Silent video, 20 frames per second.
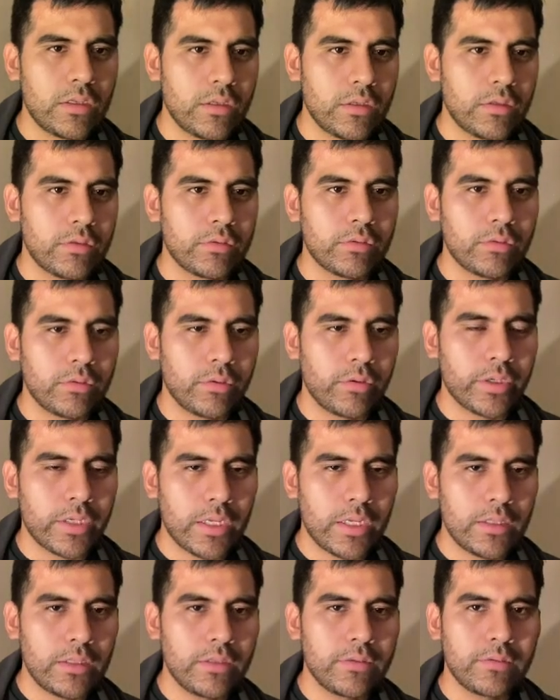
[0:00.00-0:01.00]
So
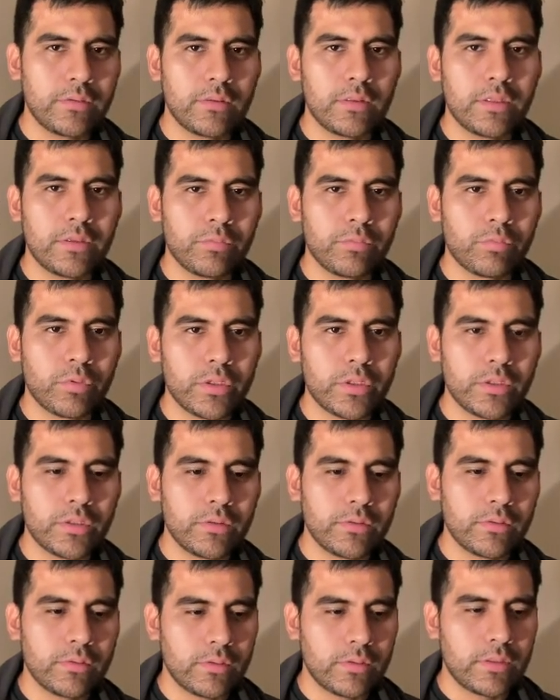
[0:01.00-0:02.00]
okay, let's run
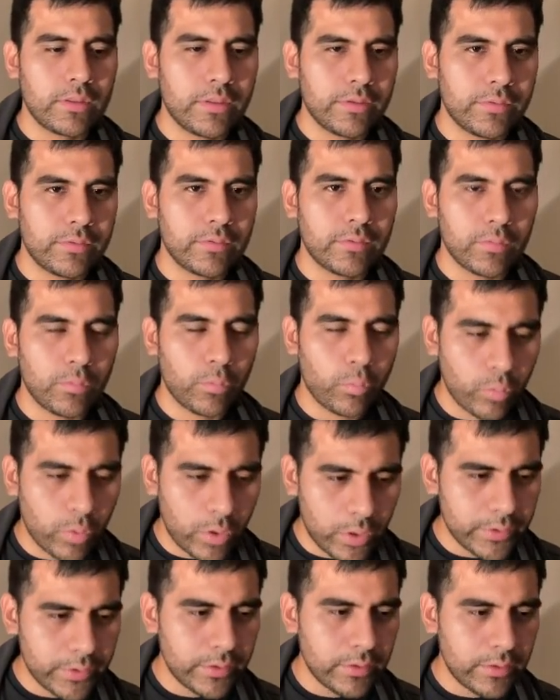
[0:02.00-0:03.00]
this. Let's
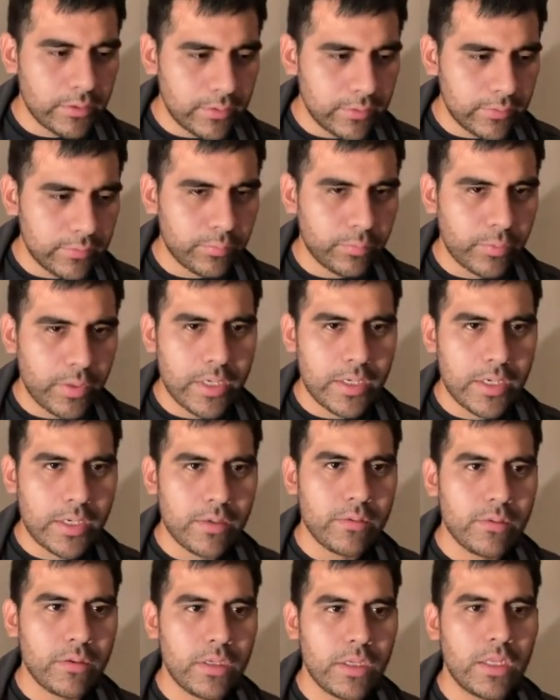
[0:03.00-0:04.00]
run this right now,
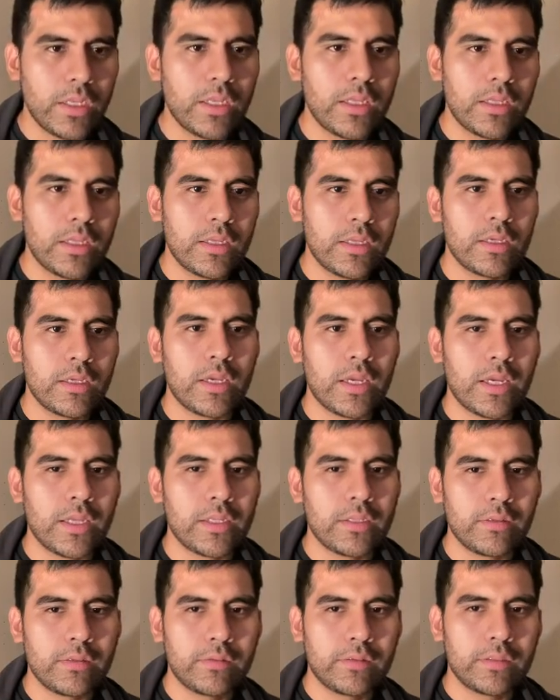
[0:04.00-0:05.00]

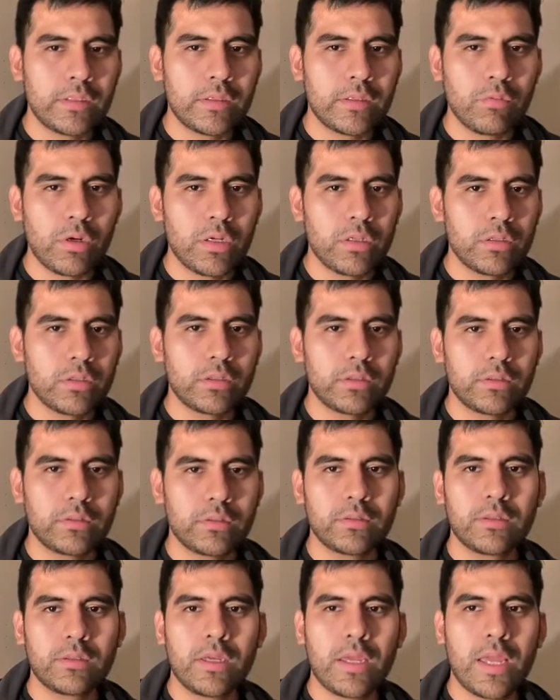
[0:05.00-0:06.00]
and see what
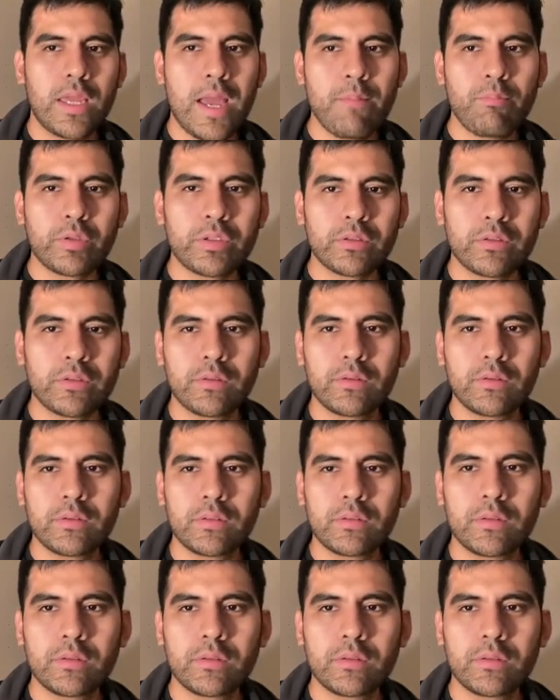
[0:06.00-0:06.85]
happens.